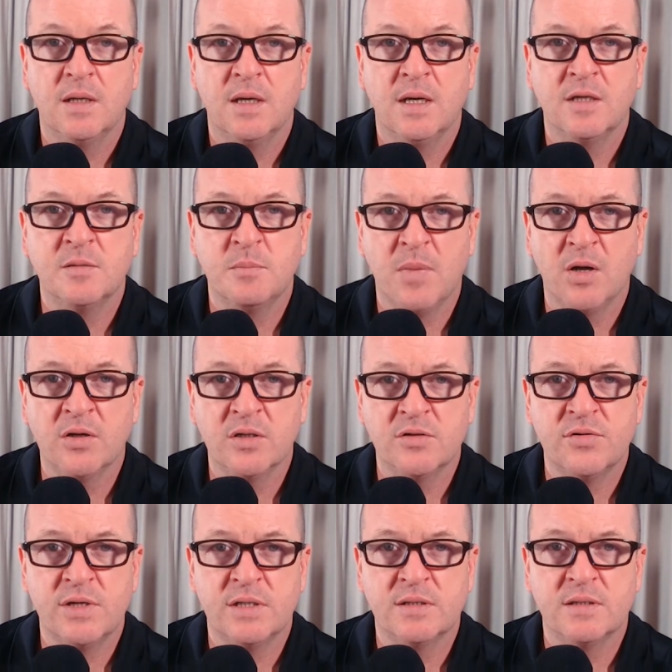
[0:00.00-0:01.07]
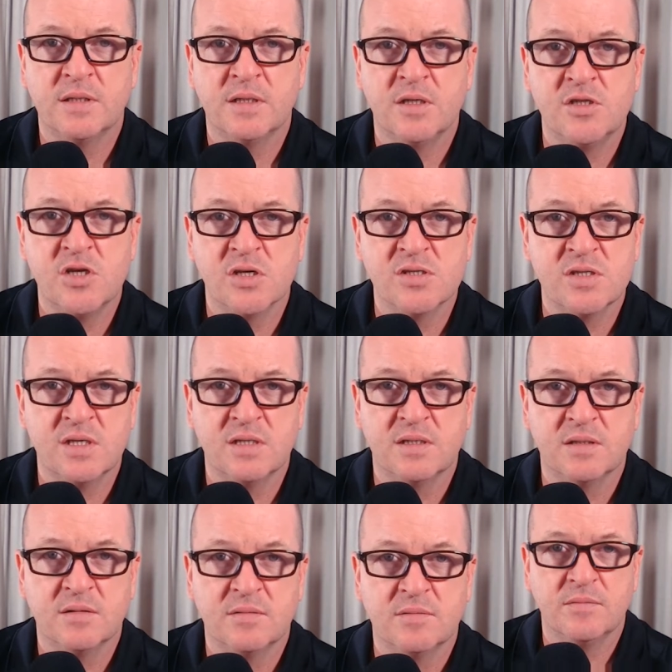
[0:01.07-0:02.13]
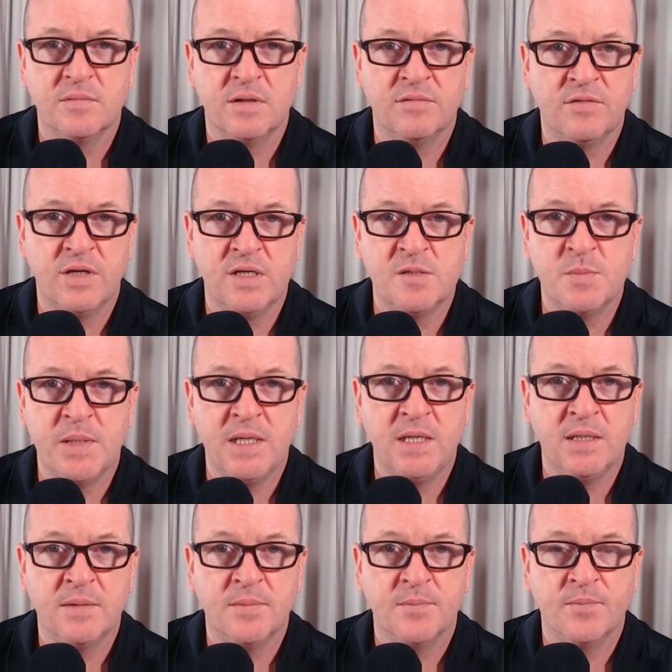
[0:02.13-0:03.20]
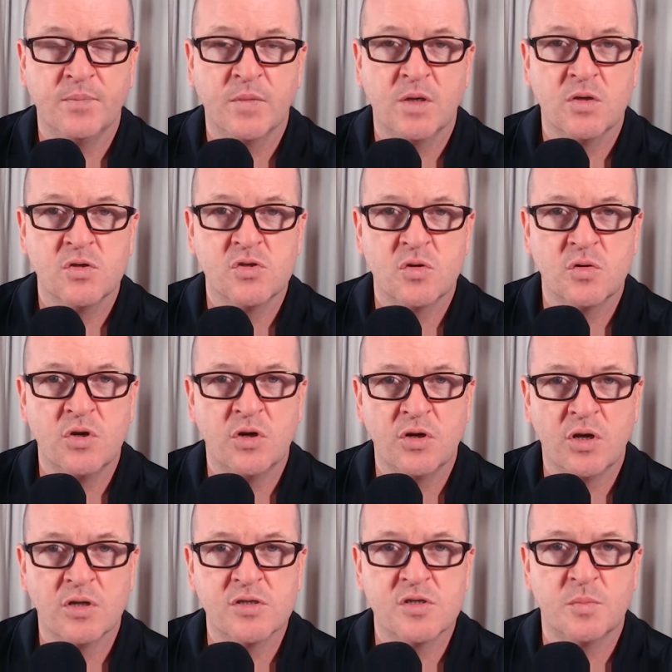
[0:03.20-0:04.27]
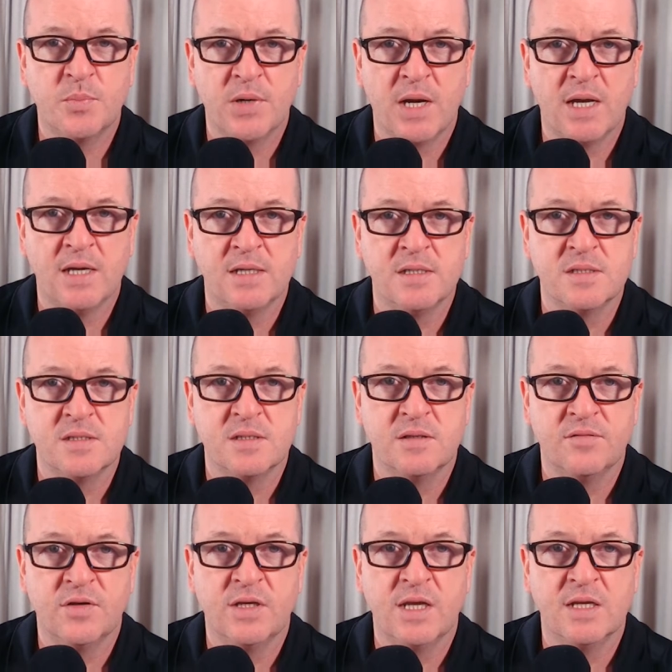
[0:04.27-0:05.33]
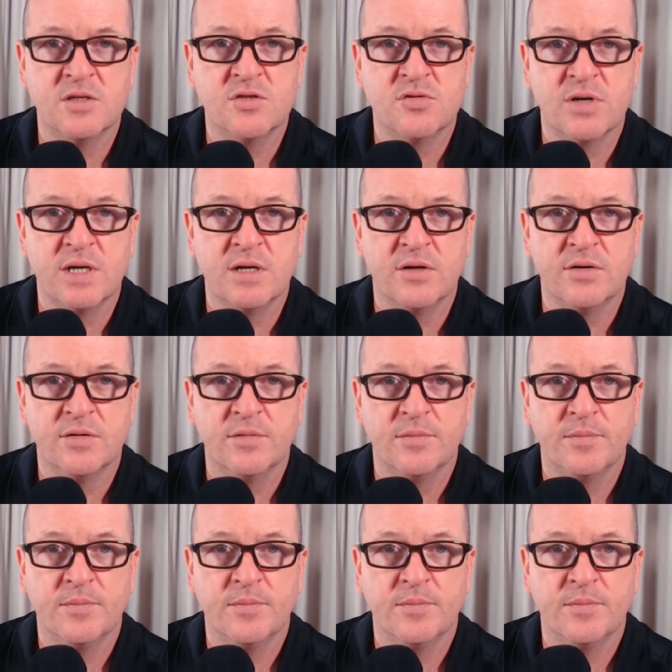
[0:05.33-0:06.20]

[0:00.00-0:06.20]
and monitor it and adjust it if needs be, so you're not surprised if it gets triggered.